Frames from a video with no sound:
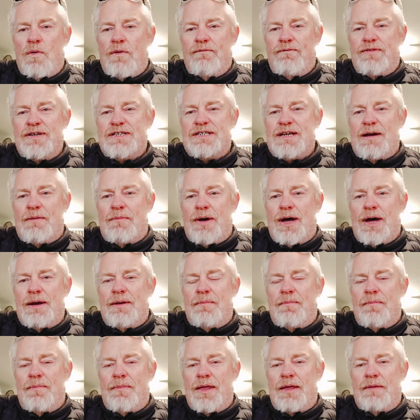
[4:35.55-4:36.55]
for
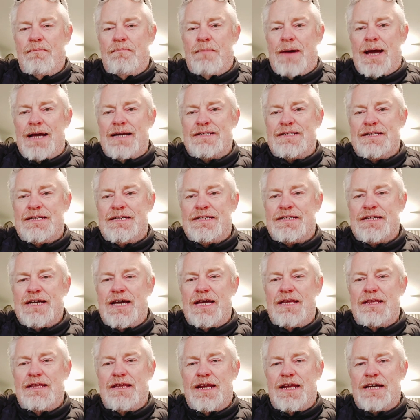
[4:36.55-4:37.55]
someone may
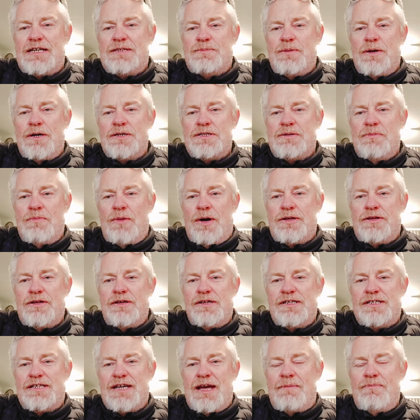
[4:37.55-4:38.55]
succeed, the next person might do
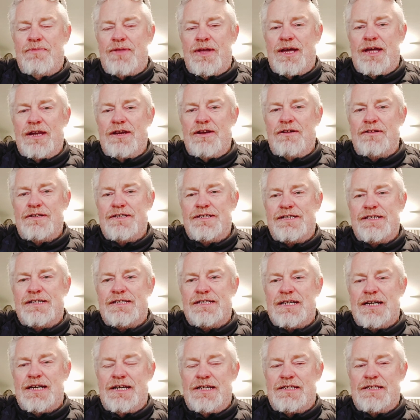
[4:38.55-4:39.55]
the same thing and not
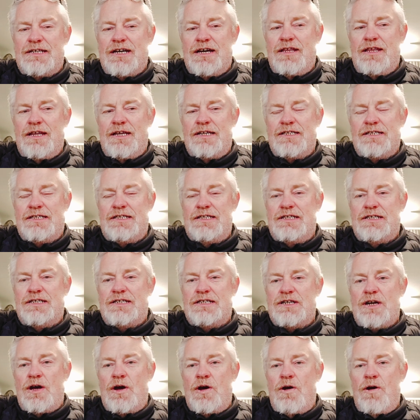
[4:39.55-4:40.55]
succeed. So there's
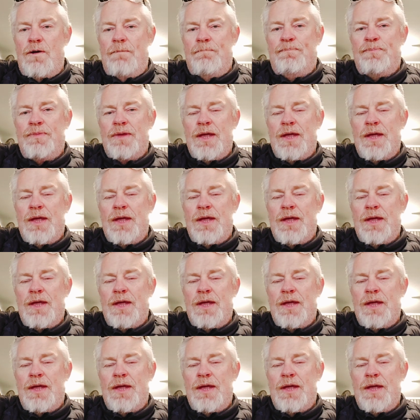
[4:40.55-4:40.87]
just so